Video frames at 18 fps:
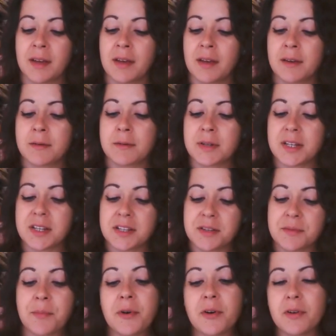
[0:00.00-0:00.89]
when he
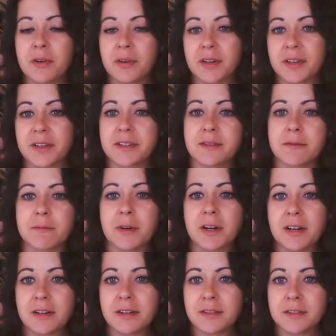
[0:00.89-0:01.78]
spoke, his
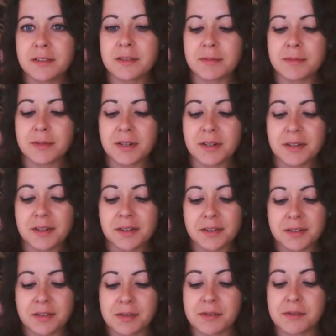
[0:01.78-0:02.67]
words were
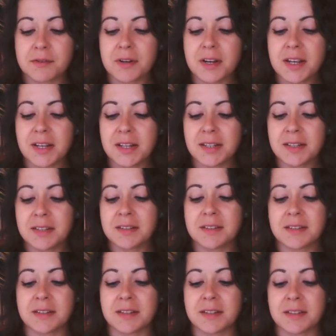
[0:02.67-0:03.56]

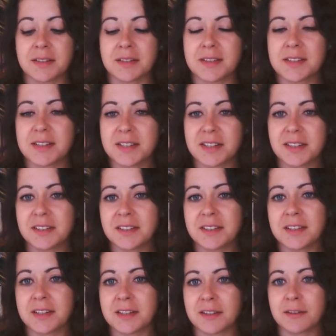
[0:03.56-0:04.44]
strange and
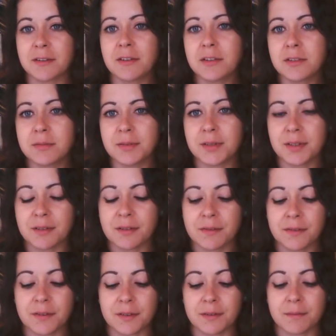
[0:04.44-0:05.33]
stilted and awkward
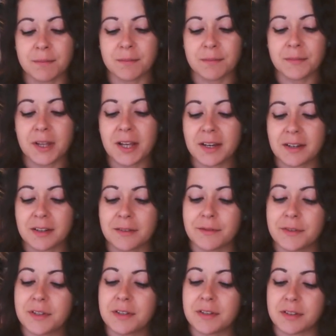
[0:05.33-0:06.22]
from lack
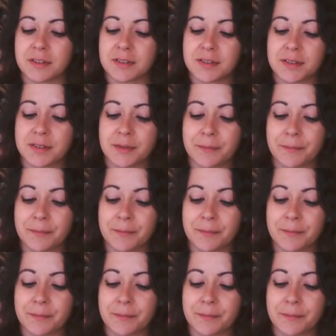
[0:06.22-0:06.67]
of use.